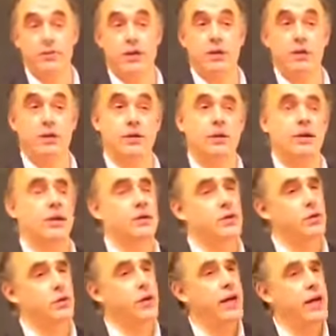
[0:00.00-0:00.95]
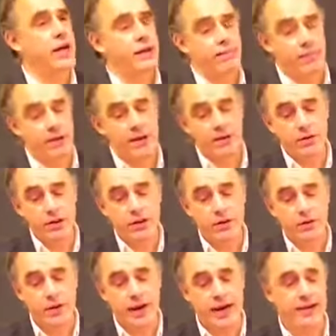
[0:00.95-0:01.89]
because so
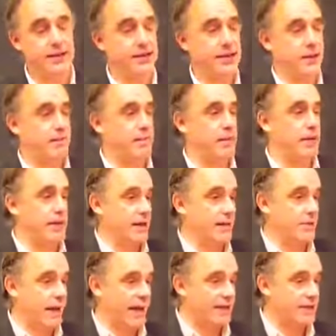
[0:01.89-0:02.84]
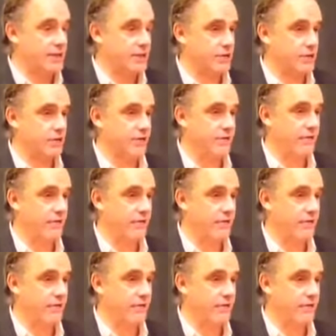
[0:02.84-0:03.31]
Pinocchio ends up being a master of